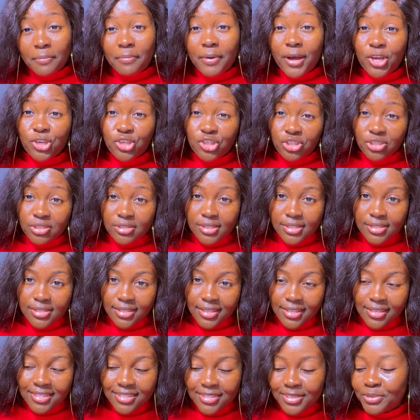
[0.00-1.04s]
by
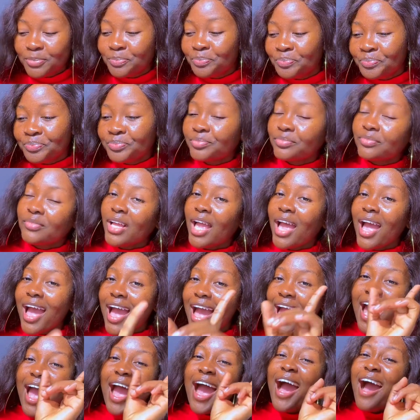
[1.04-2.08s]
choices.
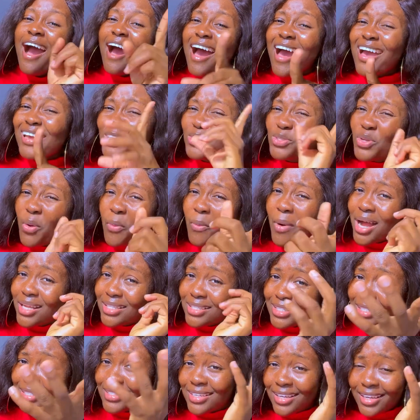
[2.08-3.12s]
I saw one
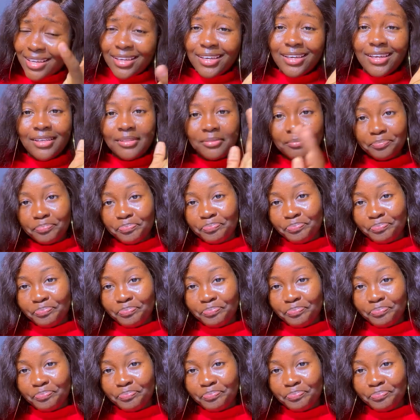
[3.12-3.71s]
thing again.